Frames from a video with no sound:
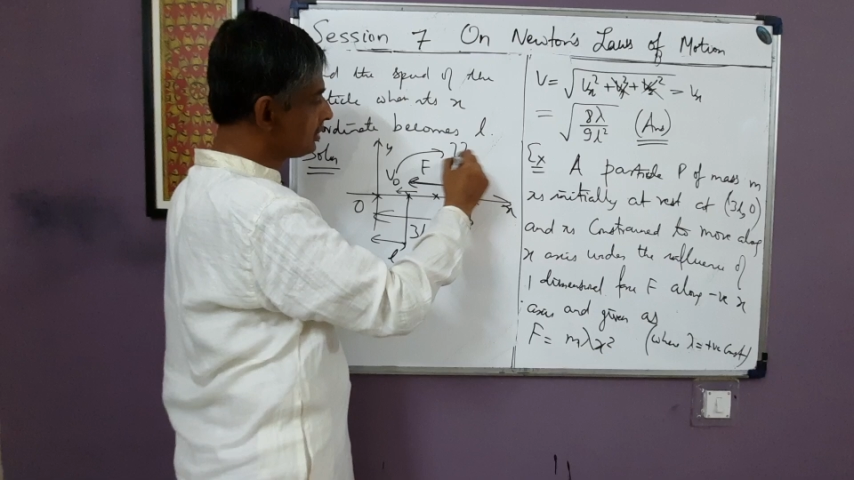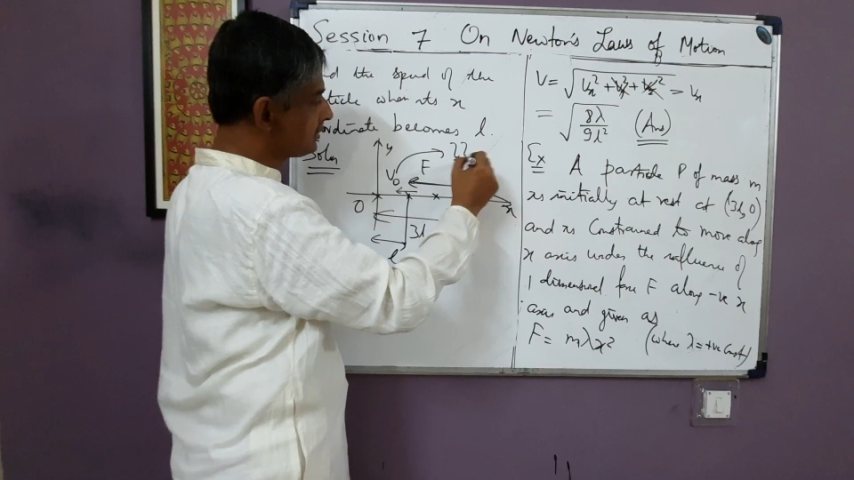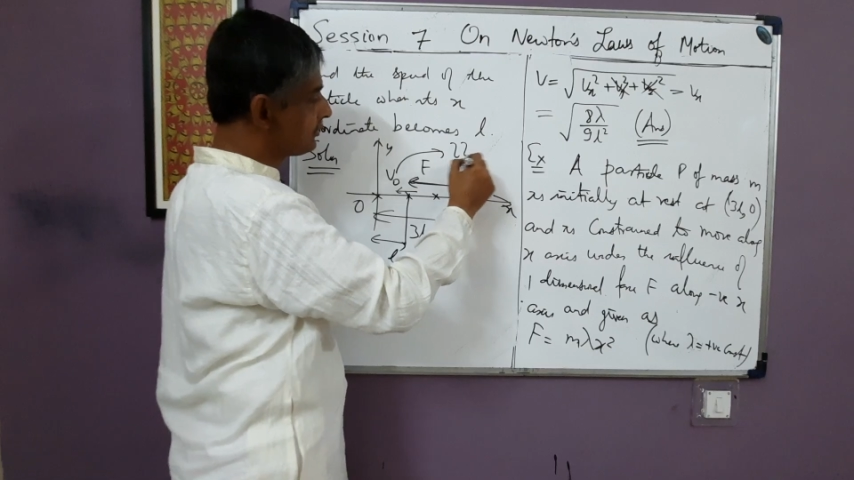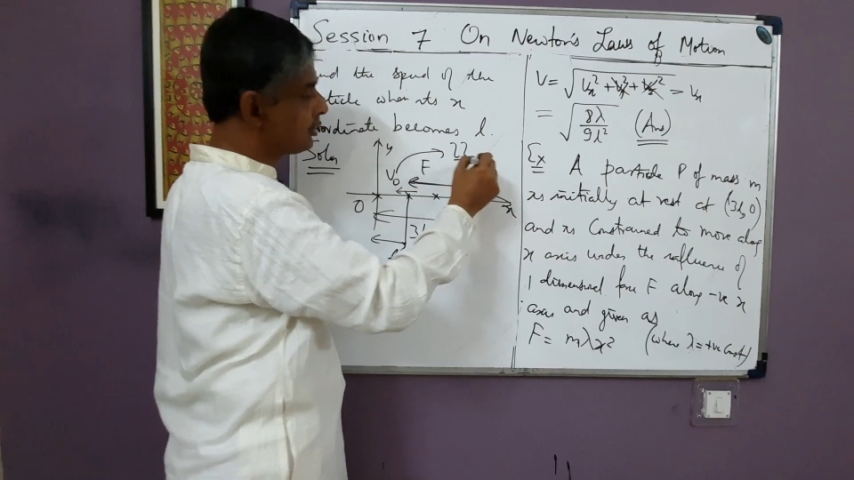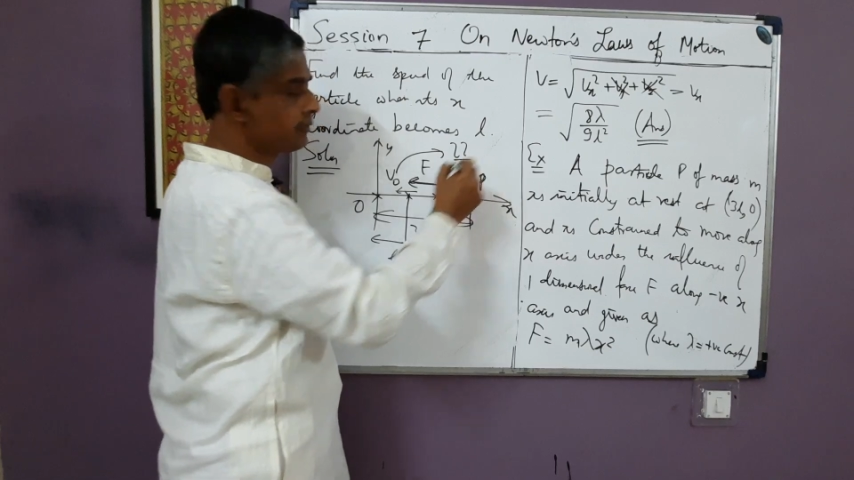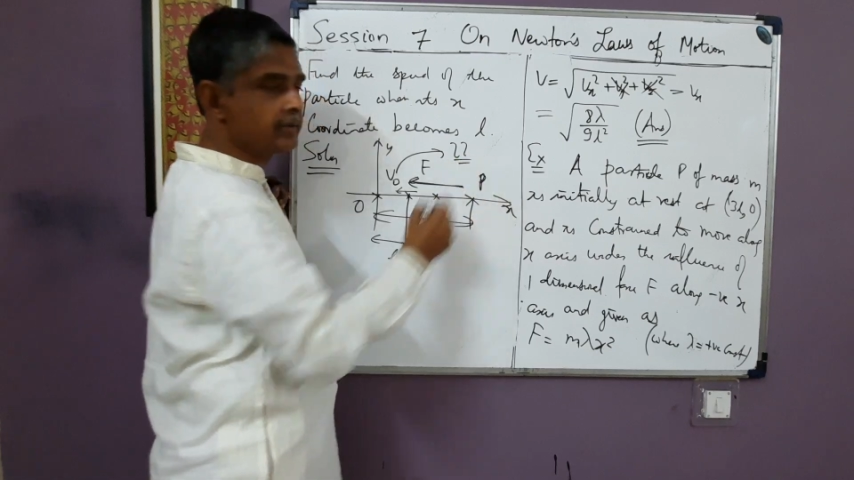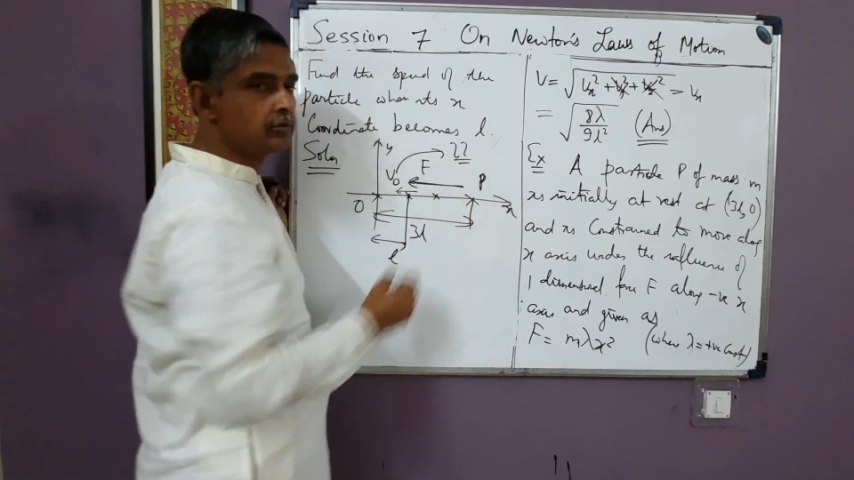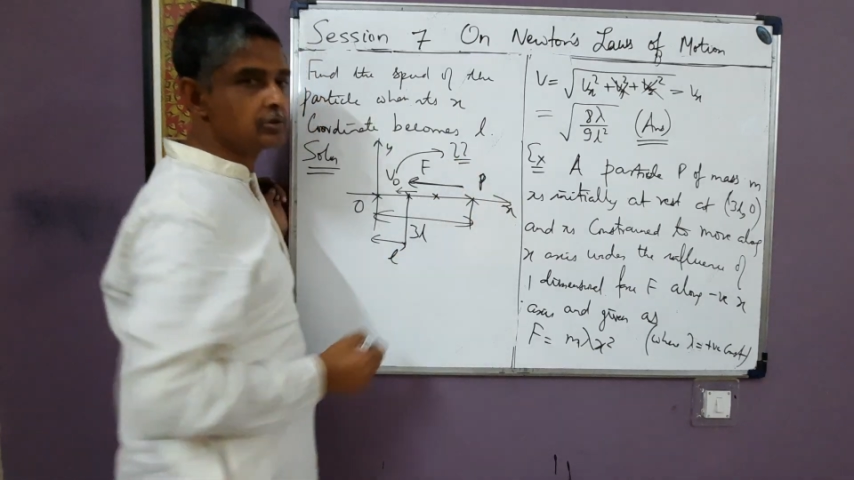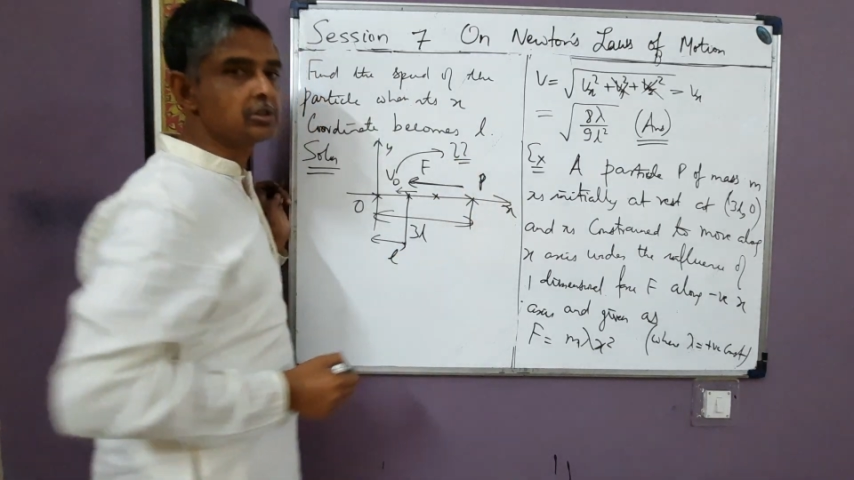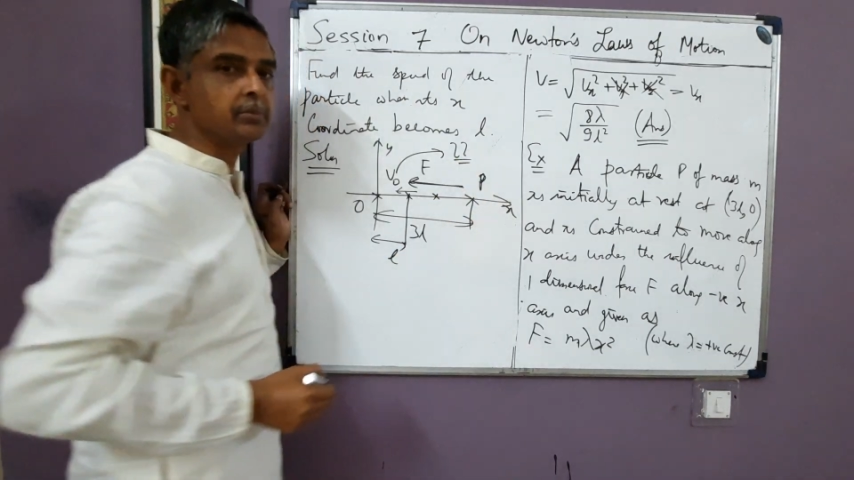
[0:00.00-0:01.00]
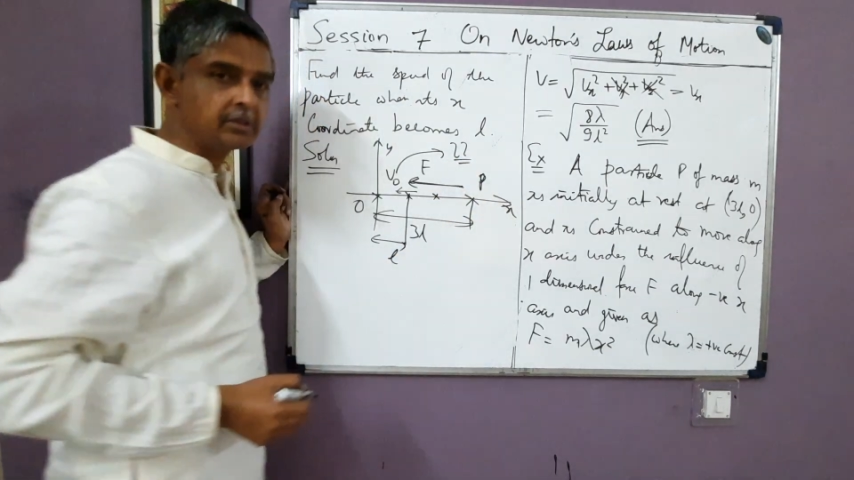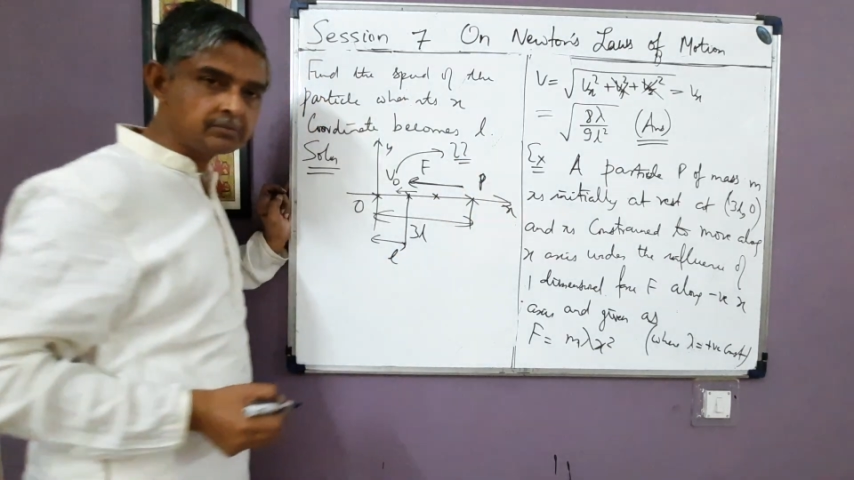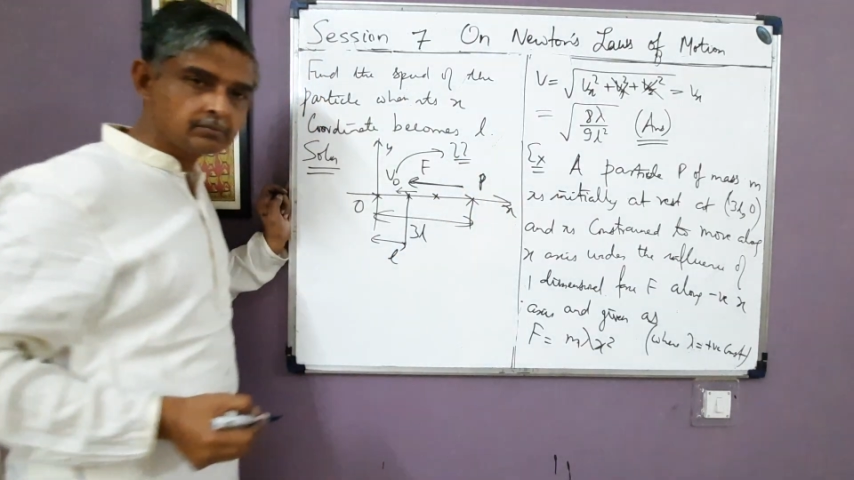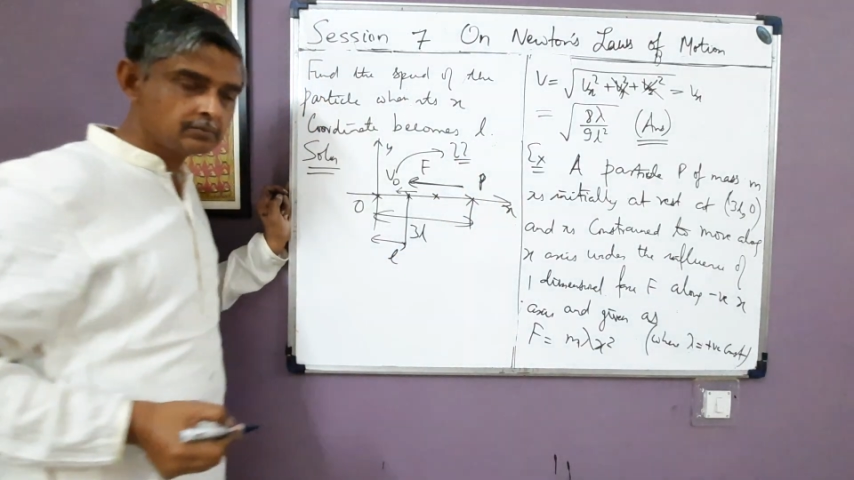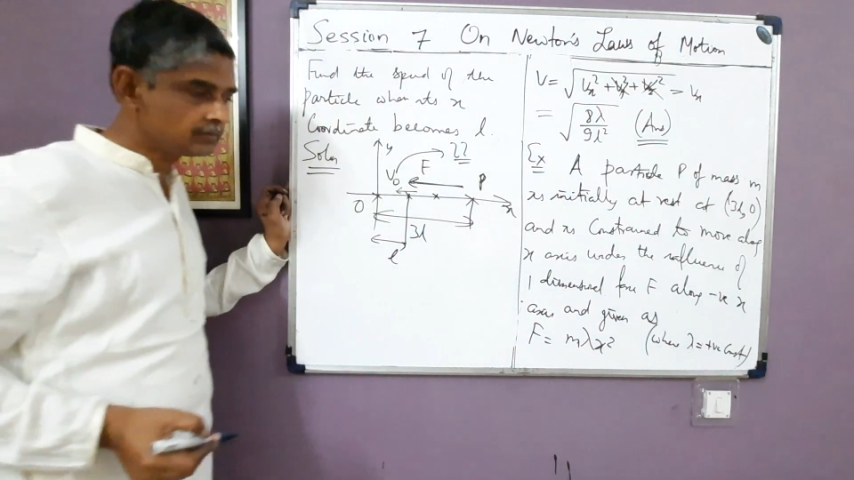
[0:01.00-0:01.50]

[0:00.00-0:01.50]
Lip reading: This v naught we have to determine.